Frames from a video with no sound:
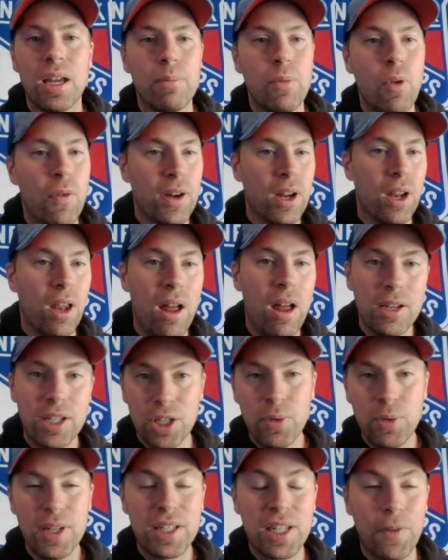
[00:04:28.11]
Moving along
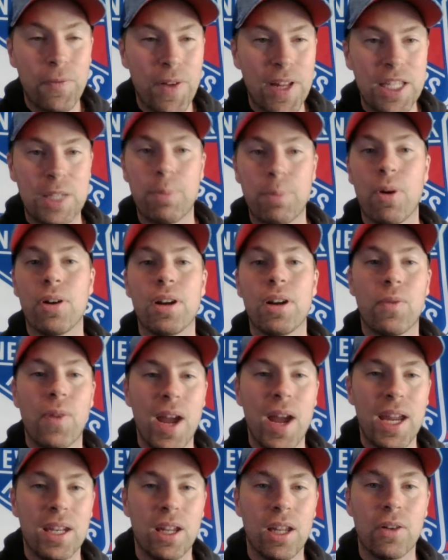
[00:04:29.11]
to his defense partner,
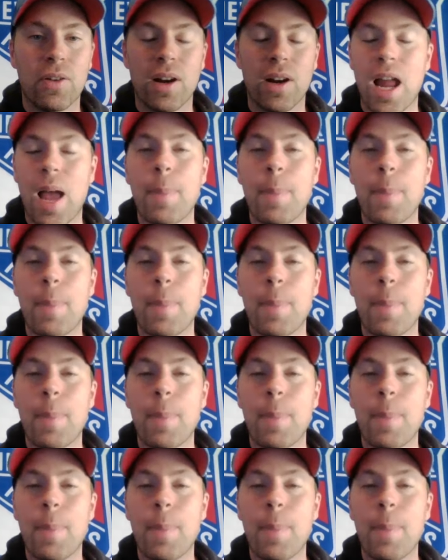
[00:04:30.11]
Ryan Lindgren.